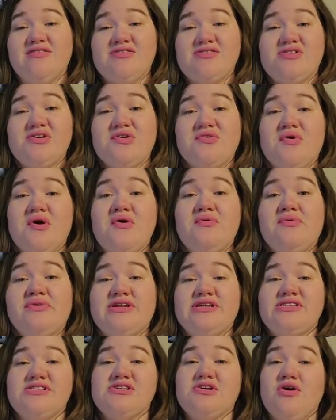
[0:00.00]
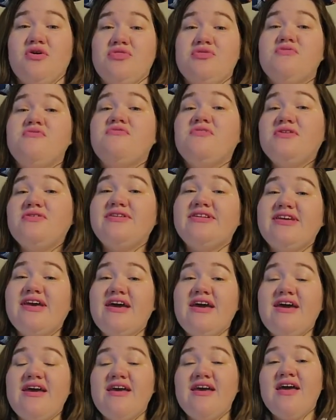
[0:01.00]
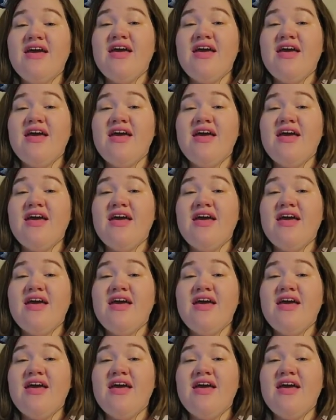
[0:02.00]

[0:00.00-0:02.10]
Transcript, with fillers: So I wanted to go through a few today